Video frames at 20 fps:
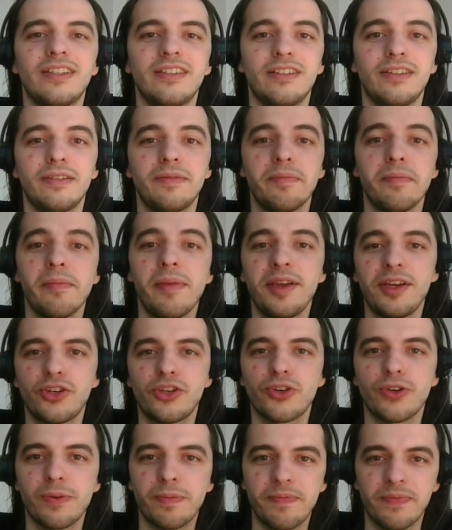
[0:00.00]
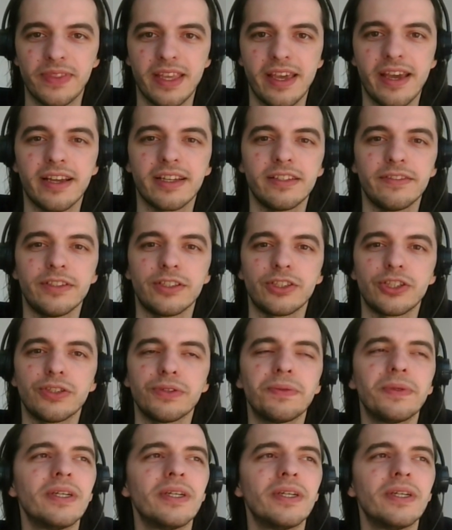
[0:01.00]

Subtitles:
a major active issue.